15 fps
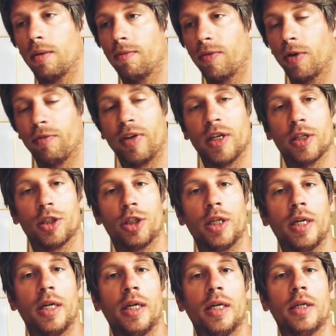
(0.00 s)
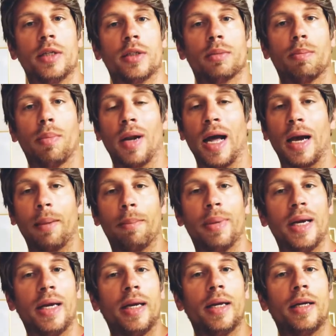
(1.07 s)
Velveeta cheese, black
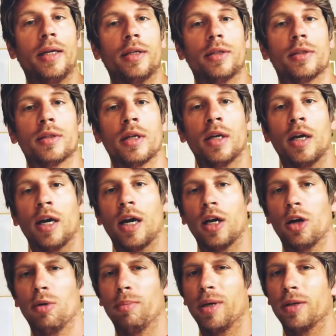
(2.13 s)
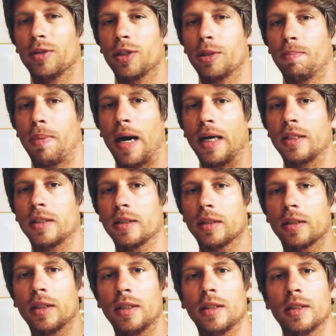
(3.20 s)
beans, a little bit of spice and
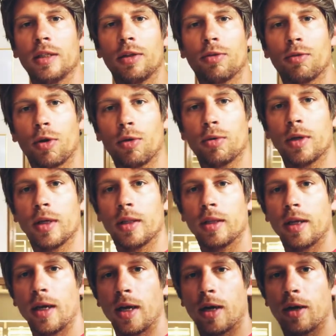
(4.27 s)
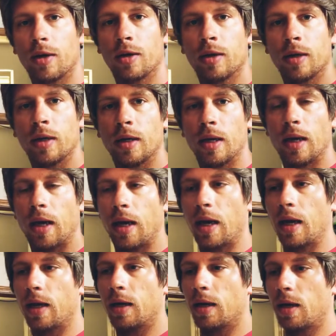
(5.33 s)
seasoning thrown in there,
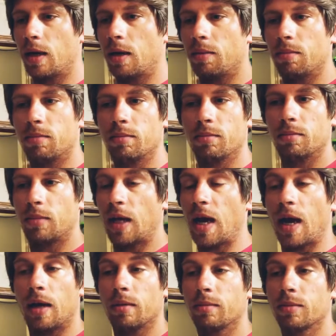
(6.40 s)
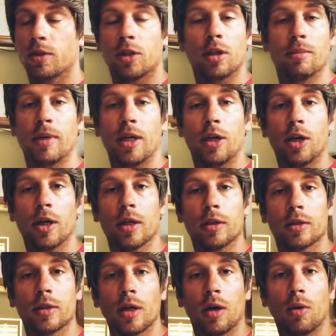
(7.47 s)
and yeah, it's gonna be good.
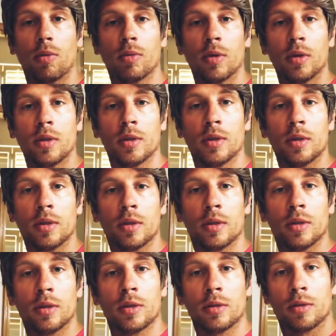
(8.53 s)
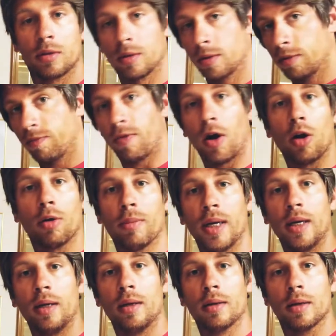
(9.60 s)
So follow
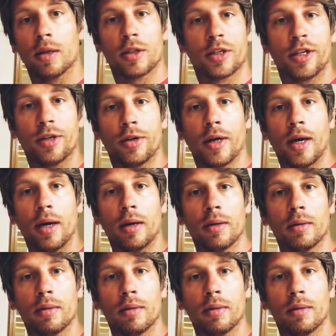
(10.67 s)
me, let's get her done.